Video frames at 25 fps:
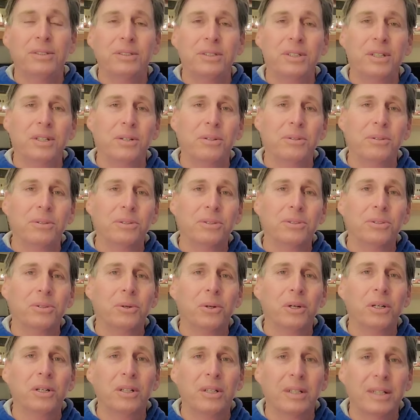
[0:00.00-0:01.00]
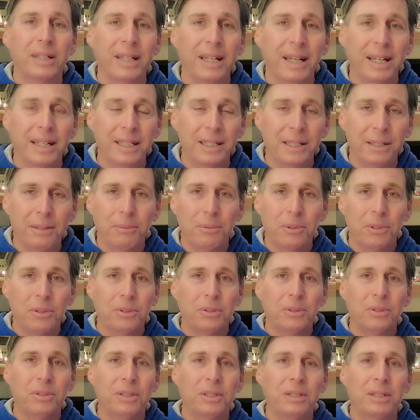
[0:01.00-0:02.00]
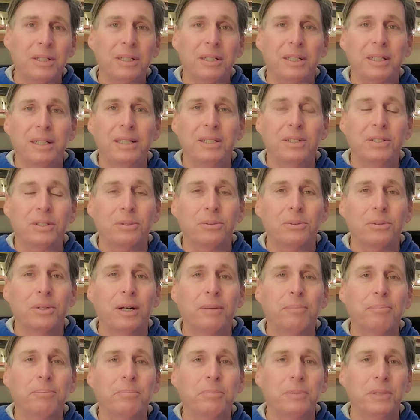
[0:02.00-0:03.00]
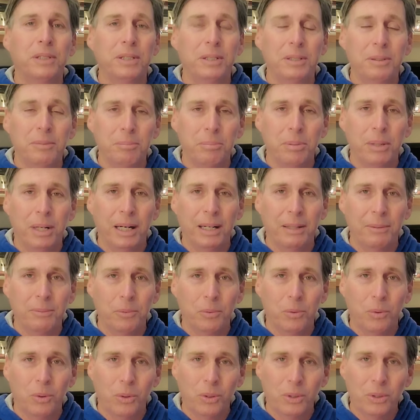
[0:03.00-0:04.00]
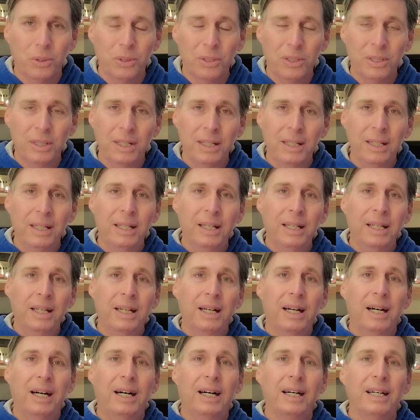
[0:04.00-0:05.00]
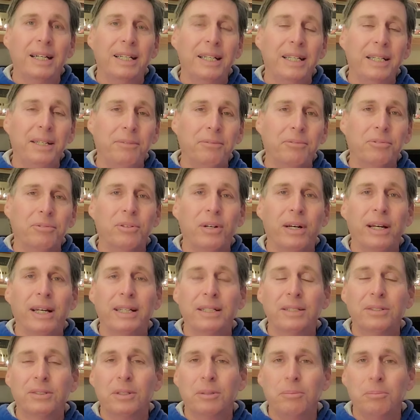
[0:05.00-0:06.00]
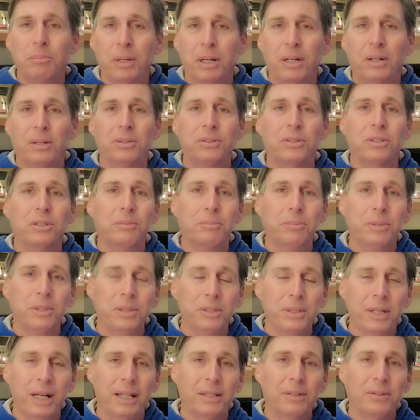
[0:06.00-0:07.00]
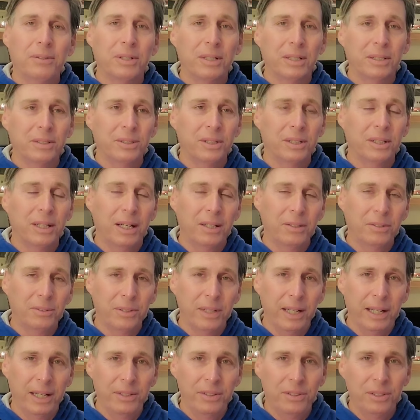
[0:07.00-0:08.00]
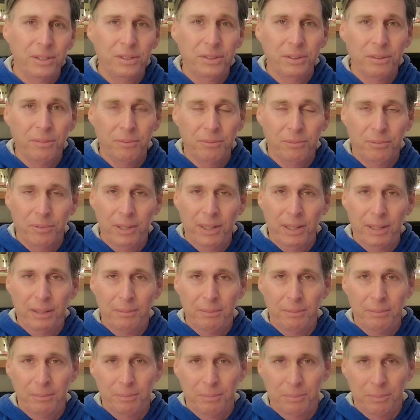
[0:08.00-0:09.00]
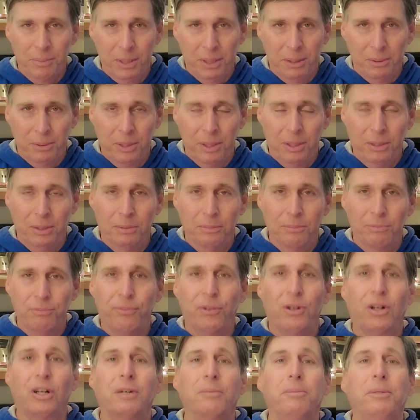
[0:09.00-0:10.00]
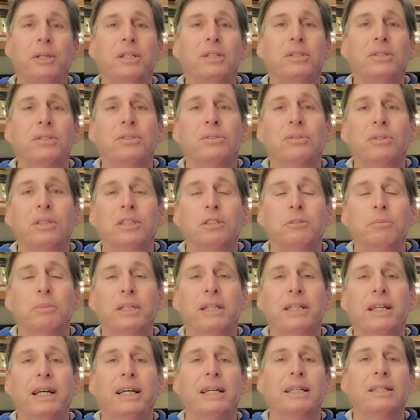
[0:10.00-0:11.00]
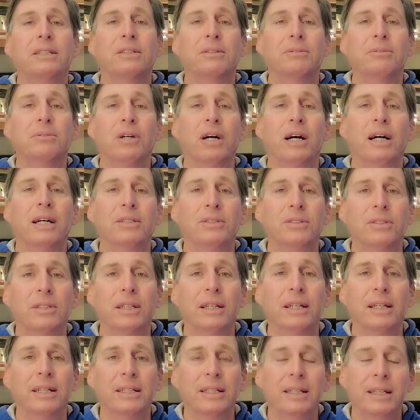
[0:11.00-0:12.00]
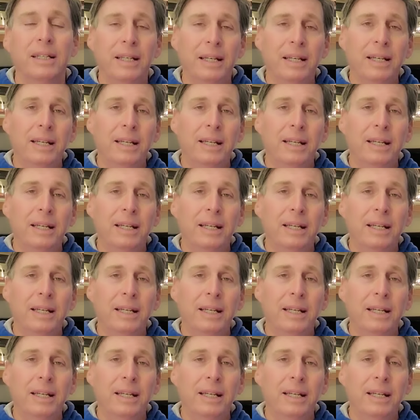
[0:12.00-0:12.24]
to till the soil again that were interrupted by war, i.e. France and Belgium and Netherlands and other nations, and their own farm industries began to rise again.